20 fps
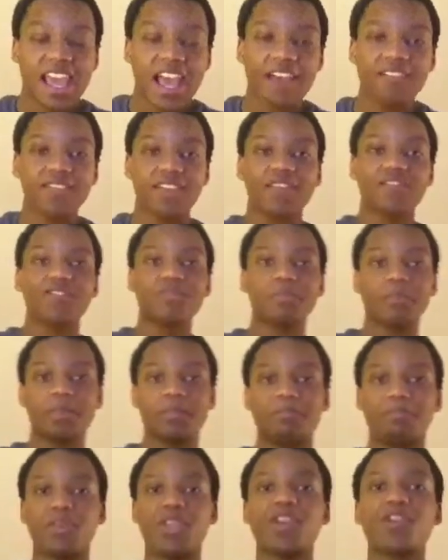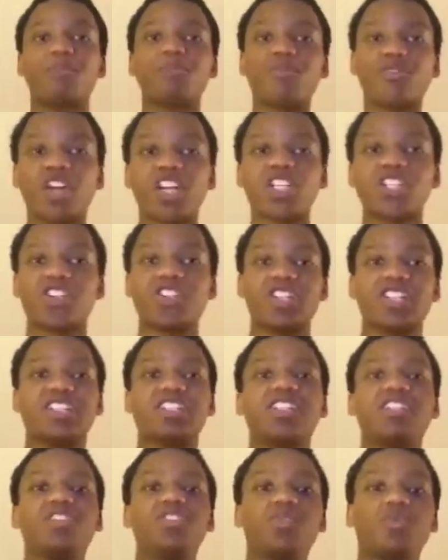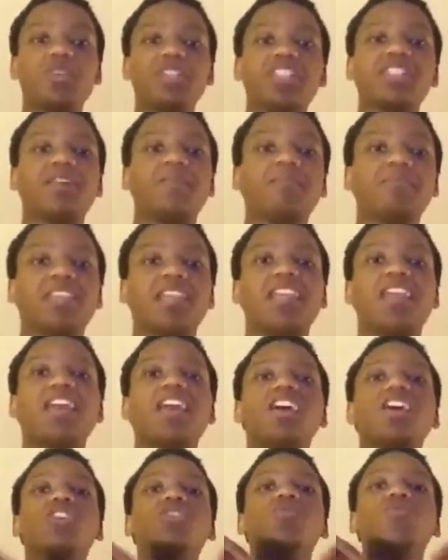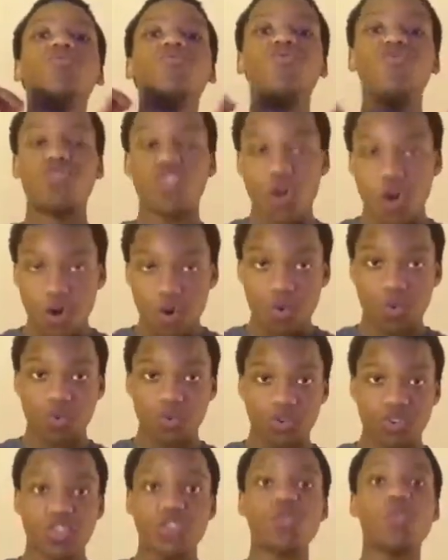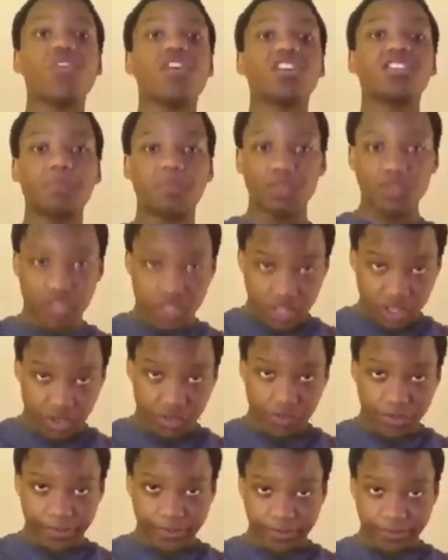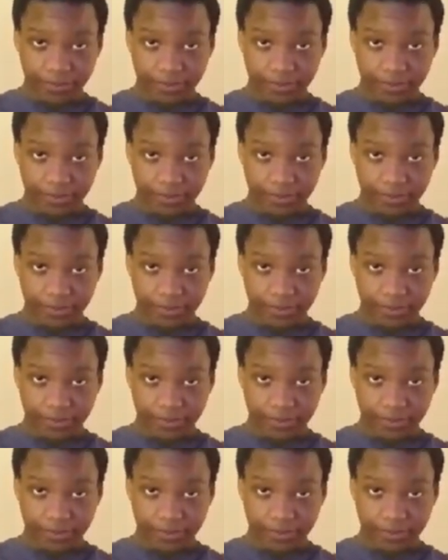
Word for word: Have you ever been peer pressured into doing something you know you weren't supposed to do?